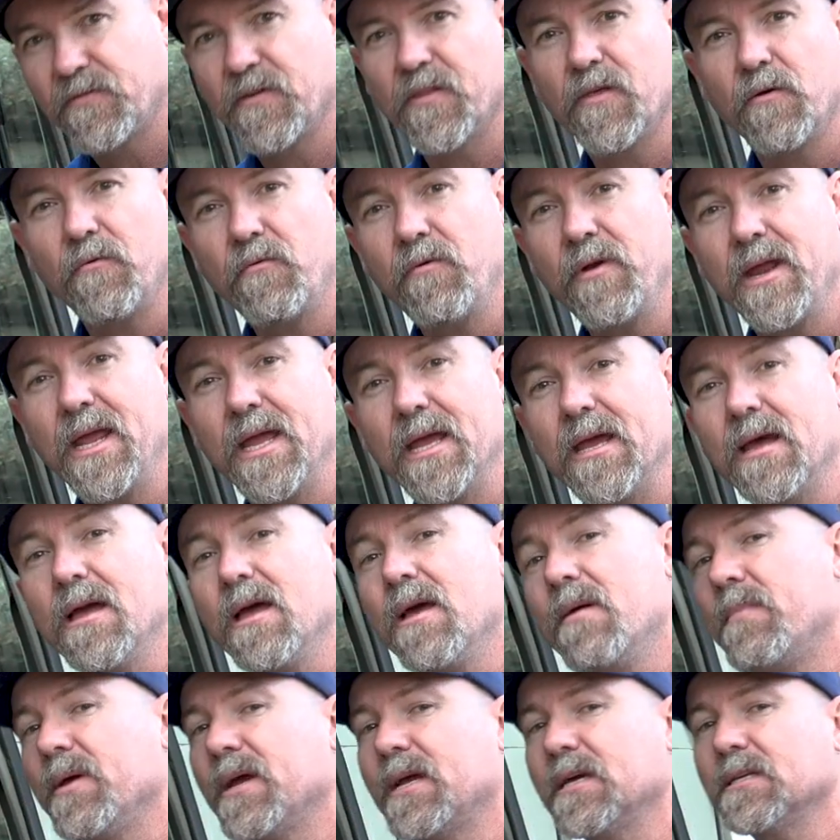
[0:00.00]
for the rear,
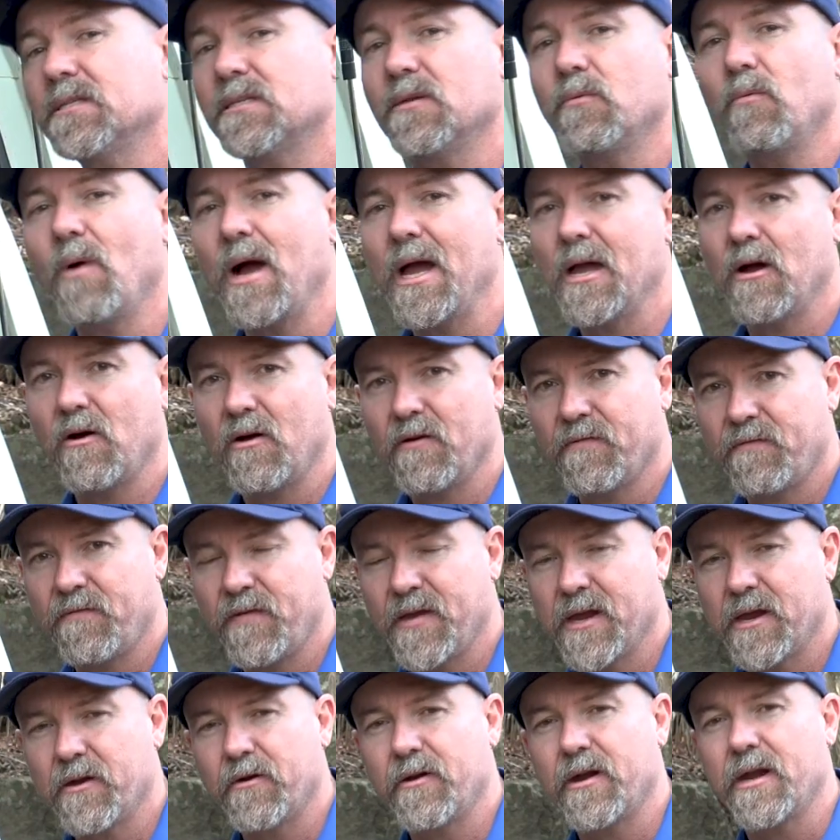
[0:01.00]
because the way I
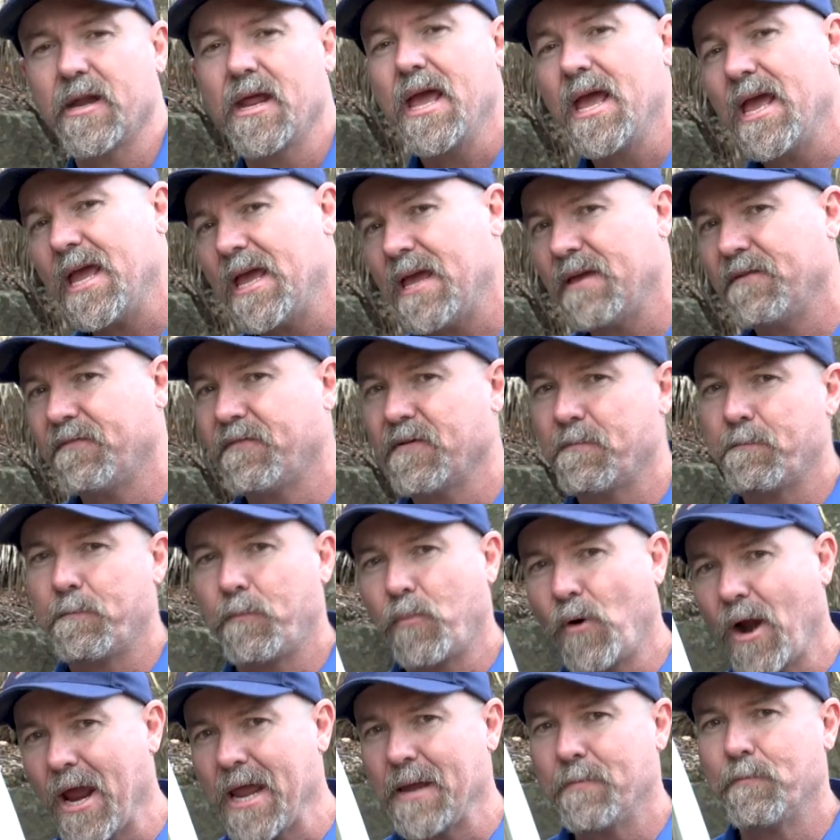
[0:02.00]
figure it, if a
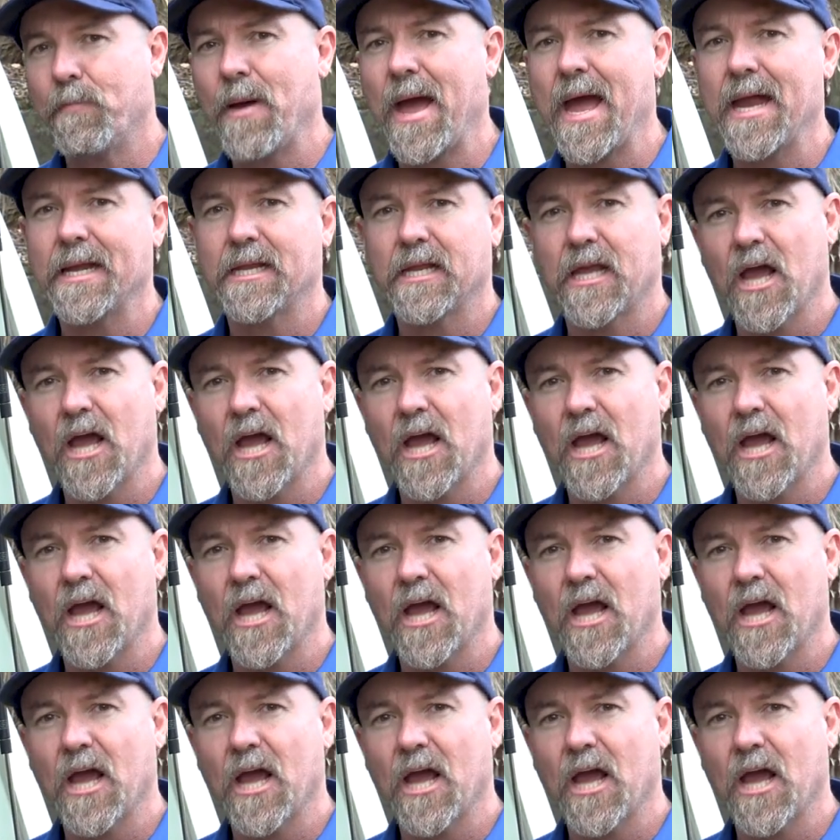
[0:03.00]
brake pad